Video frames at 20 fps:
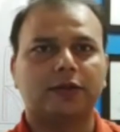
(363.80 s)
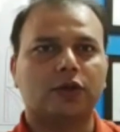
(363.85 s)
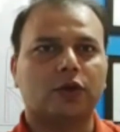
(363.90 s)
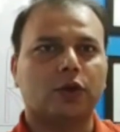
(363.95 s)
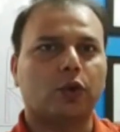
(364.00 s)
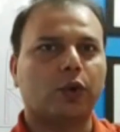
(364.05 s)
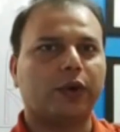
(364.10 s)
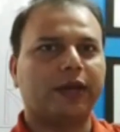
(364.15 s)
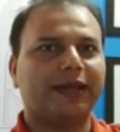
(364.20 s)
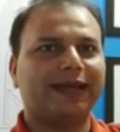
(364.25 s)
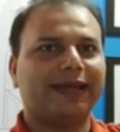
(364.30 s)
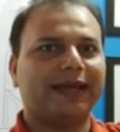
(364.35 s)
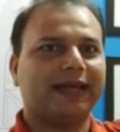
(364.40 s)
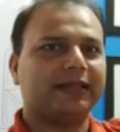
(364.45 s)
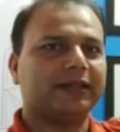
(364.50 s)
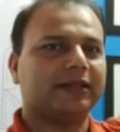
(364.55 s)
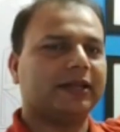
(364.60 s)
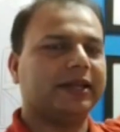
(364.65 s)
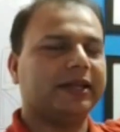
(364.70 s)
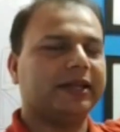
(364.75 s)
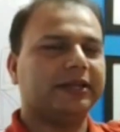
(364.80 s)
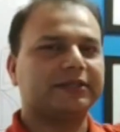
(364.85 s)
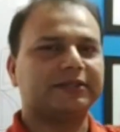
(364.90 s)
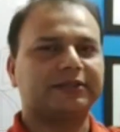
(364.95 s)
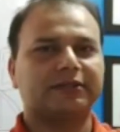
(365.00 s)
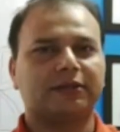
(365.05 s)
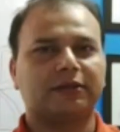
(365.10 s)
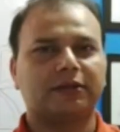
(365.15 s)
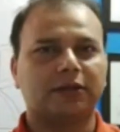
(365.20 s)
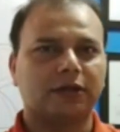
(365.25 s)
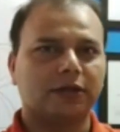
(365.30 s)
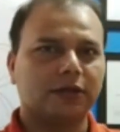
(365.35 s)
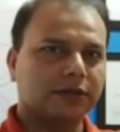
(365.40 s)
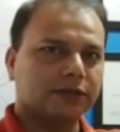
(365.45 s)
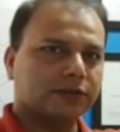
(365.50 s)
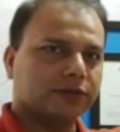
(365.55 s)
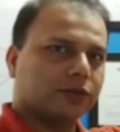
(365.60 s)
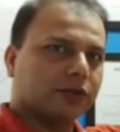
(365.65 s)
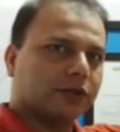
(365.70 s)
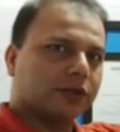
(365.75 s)
throwing athletes?
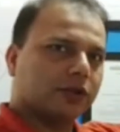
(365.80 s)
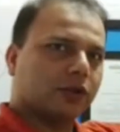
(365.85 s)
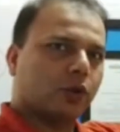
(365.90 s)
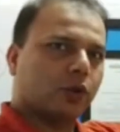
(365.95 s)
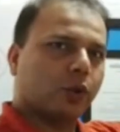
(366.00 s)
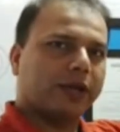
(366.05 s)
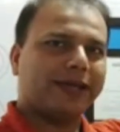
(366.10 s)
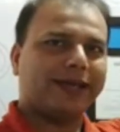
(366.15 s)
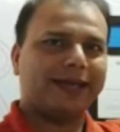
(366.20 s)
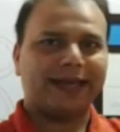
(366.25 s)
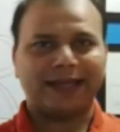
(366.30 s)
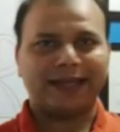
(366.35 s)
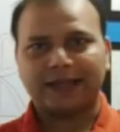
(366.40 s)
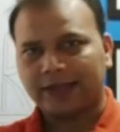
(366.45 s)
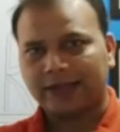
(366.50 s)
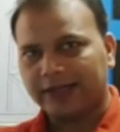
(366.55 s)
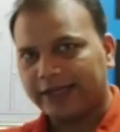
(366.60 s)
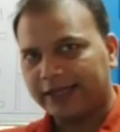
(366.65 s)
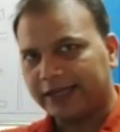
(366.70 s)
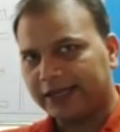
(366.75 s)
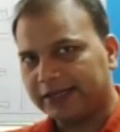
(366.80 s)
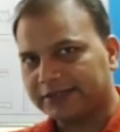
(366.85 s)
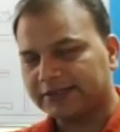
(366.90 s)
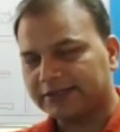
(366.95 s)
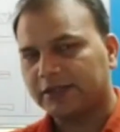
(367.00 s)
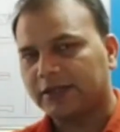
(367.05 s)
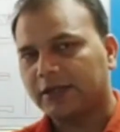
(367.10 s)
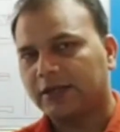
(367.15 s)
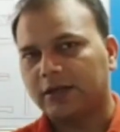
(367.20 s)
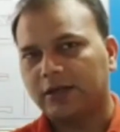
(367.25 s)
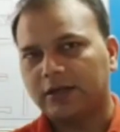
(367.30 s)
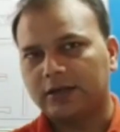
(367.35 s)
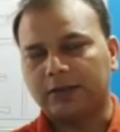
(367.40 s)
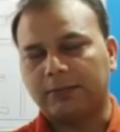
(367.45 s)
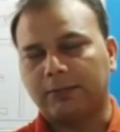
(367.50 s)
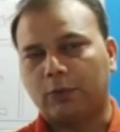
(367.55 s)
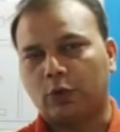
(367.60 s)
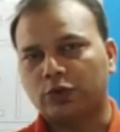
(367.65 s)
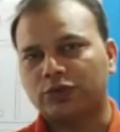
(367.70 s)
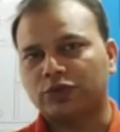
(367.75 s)
So the throwing athletes,
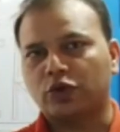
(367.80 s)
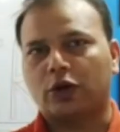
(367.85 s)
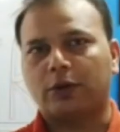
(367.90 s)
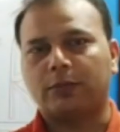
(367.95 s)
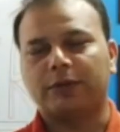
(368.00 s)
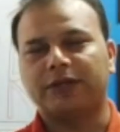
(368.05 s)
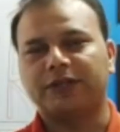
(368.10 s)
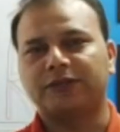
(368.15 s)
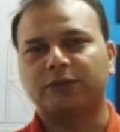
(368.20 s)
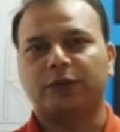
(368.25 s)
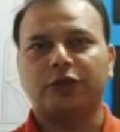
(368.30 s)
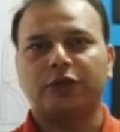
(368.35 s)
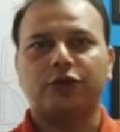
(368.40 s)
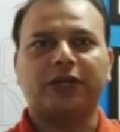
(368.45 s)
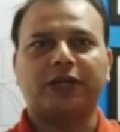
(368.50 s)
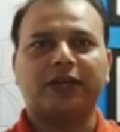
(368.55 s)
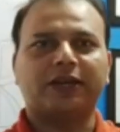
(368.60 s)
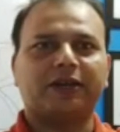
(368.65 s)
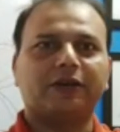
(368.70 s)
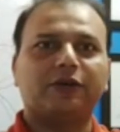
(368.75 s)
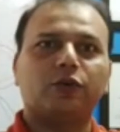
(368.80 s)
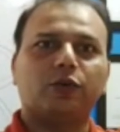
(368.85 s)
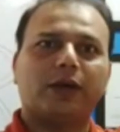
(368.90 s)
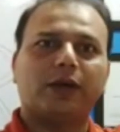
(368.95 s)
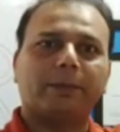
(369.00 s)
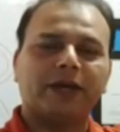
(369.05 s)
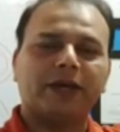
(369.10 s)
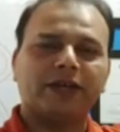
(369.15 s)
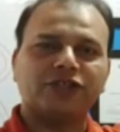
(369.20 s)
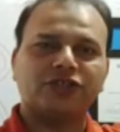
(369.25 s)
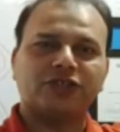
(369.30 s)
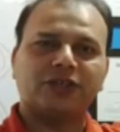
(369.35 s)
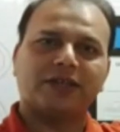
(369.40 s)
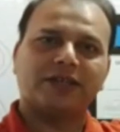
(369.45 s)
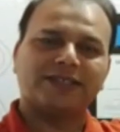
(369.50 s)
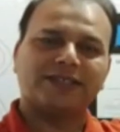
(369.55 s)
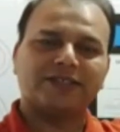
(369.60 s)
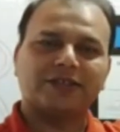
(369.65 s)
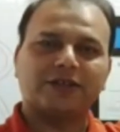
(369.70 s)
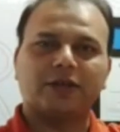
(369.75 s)
the most common is when you take it into abduction
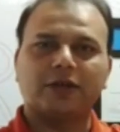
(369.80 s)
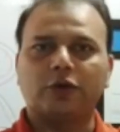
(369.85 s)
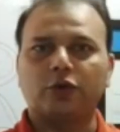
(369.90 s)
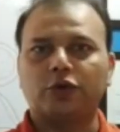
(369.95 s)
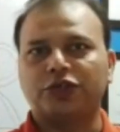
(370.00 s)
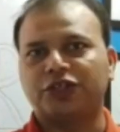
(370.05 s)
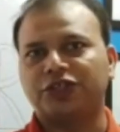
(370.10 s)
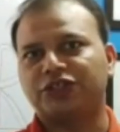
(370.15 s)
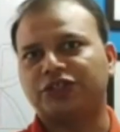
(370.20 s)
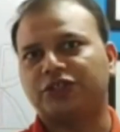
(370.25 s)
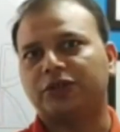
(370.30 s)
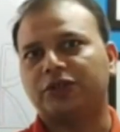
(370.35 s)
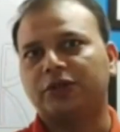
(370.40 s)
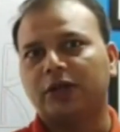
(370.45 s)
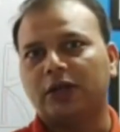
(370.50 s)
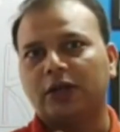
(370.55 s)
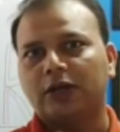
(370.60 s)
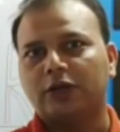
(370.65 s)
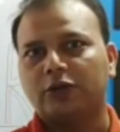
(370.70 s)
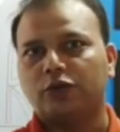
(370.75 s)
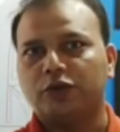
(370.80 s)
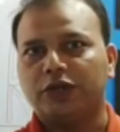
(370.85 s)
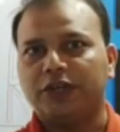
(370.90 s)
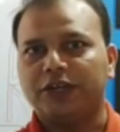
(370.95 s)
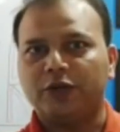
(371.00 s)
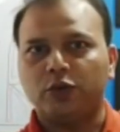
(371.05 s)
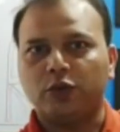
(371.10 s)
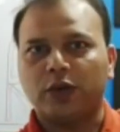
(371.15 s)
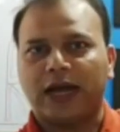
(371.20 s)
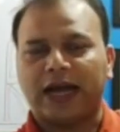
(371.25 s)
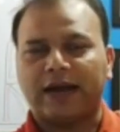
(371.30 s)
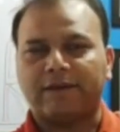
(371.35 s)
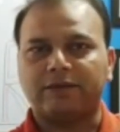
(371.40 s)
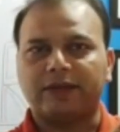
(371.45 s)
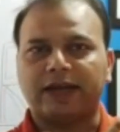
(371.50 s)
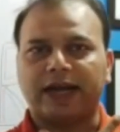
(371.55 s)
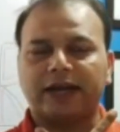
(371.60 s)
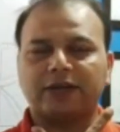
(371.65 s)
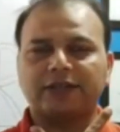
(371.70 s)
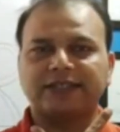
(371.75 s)
and external rotation, you need to have
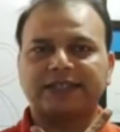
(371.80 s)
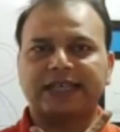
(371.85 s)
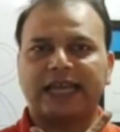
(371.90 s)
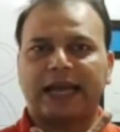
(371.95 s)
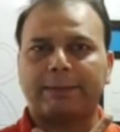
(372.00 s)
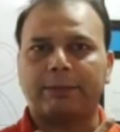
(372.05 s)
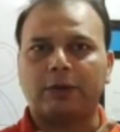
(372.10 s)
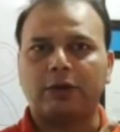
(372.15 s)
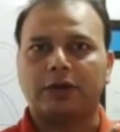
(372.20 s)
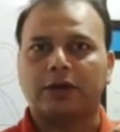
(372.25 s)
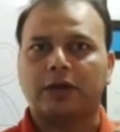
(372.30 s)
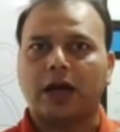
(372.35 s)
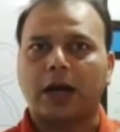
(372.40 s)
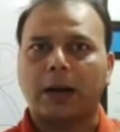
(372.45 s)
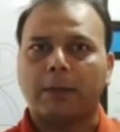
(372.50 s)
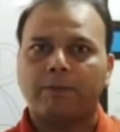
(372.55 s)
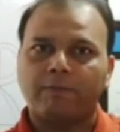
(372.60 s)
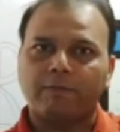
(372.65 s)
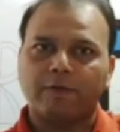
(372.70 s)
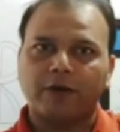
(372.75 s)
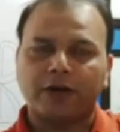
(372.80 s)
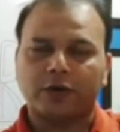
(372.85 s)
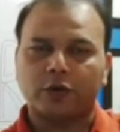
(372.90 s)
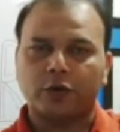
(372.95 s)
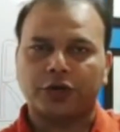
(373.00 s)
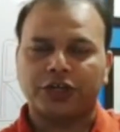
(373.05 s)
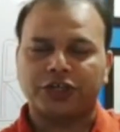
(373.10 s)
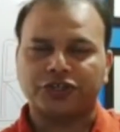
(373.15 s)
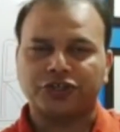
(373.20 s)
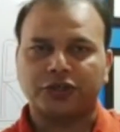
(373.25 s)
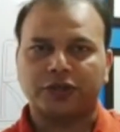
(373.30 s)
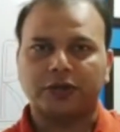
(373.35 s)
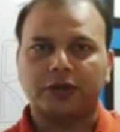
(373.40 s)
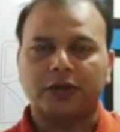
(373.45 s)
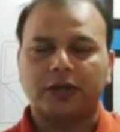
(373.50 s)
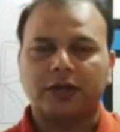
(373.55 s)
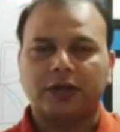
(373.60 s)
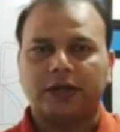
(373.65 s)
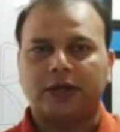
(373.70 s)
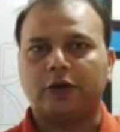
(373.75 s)
that scapular upward
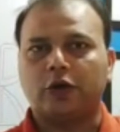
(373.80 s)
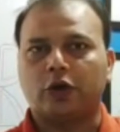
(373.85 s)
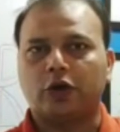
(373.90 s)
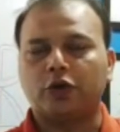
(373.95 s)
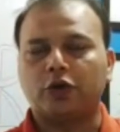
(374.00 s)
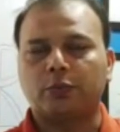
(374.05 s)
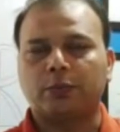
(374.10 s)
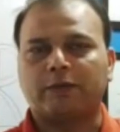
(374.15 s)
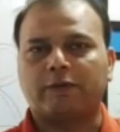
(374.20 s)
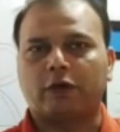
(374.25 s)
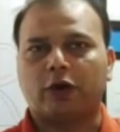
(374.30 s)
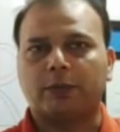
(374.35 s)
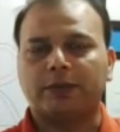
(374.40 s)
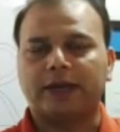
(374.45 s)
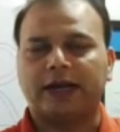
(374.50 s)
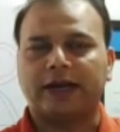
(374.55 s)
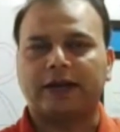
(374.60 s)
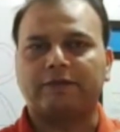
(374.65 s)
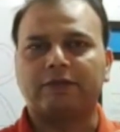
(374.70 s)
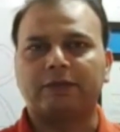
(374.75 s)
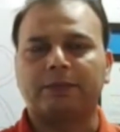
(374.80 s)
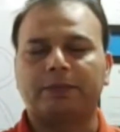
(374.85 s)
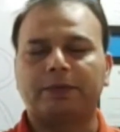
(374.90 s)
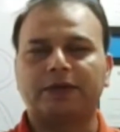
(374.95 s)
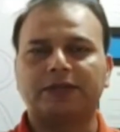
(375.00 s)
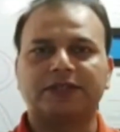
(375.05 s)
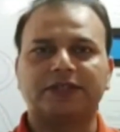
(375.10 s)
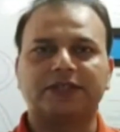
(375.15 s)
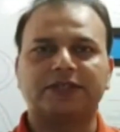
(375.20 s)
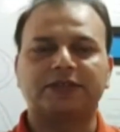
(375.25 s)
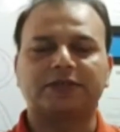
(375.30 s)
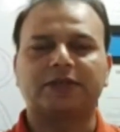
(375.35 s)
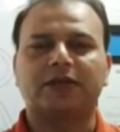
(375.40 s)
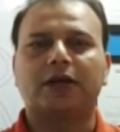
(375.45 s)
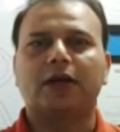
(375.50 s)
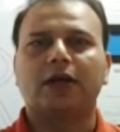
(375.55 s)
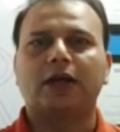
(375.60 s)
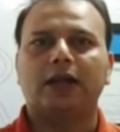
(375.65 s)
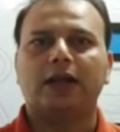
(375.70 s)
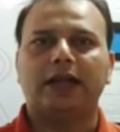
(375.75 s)
rotation in order to perform that. If the person is
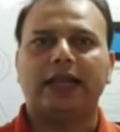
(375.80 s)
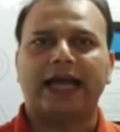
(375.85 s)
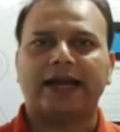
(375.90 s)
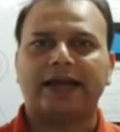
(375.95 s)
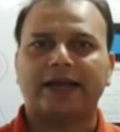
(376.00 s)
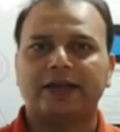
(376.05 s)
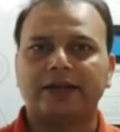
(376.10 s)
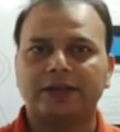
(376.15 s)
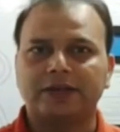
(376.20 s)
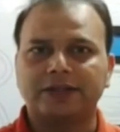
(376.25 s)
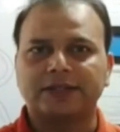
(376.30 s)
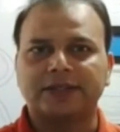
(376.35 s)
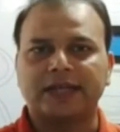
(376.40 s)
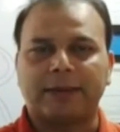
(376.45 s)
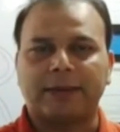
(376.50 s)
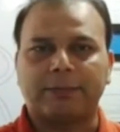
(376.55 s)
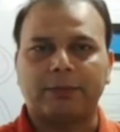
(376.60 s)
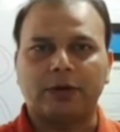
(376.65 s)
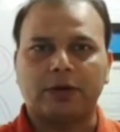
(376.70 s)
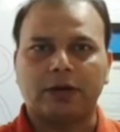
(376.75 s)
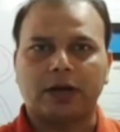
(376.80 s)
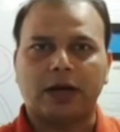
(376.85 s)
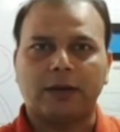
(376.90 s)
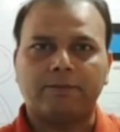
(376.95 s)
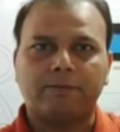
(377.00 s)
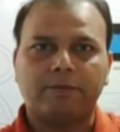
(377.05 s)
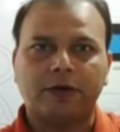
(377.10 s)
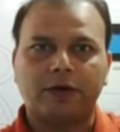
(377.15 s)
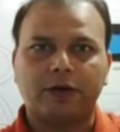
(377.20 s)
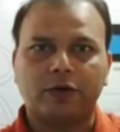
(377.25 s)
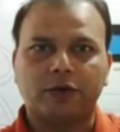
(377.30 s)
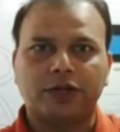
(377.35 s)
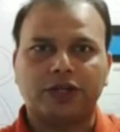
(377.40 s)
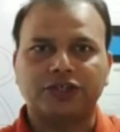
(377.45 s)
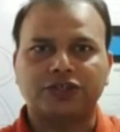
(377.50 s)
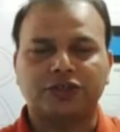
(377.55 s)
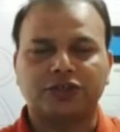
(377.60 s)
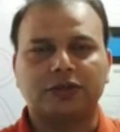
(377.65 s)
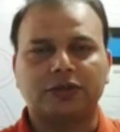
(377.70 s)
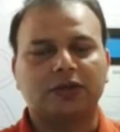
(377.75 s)
lacking the scapular upward
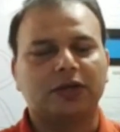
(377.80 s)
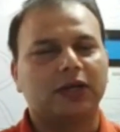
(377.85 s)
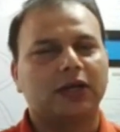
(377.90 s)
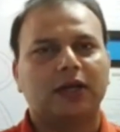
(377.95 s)
rotation,